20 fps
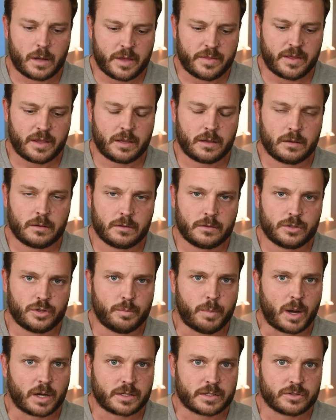think
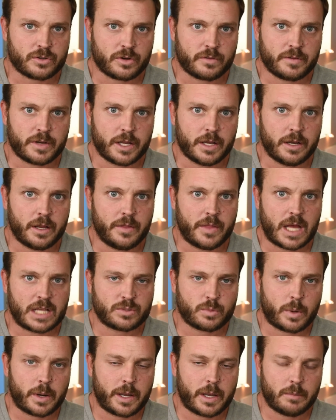Tupac deserved it, and
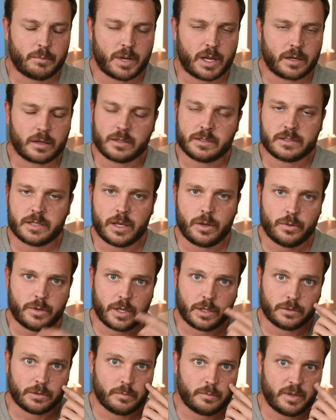that's why I'm not going to say who
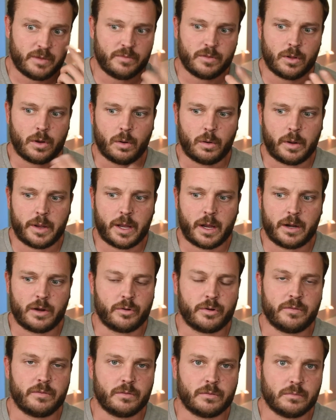killed him, even though I
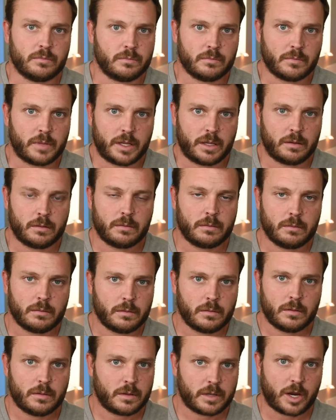don't even, like,
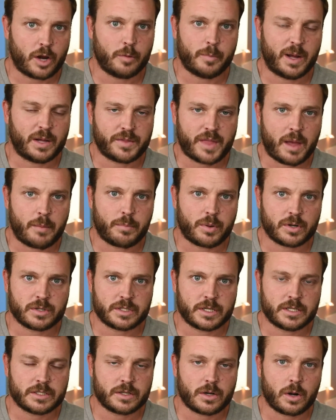care about that
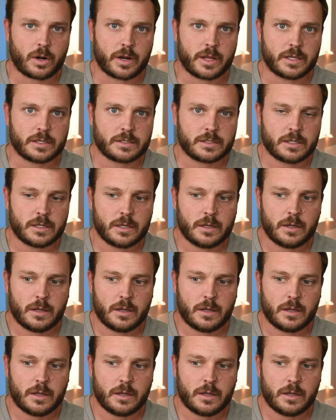person as an artist.